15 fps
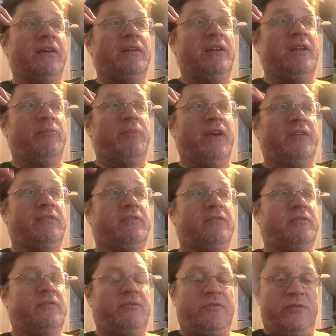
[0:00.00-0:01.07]
a little bit,
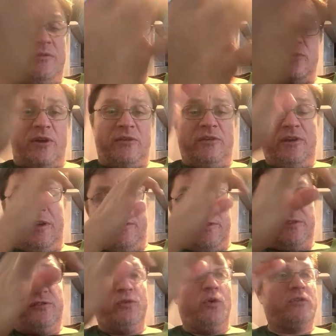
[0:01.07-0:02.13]
trying to get the
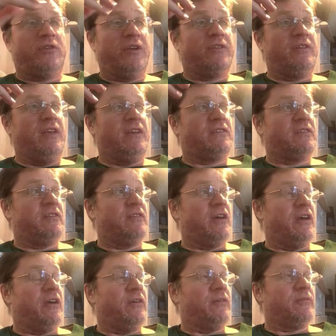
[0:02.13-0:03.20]
sword techniques in
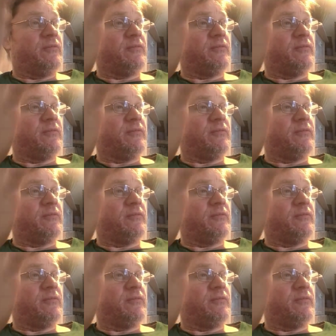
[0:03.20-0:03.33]
there.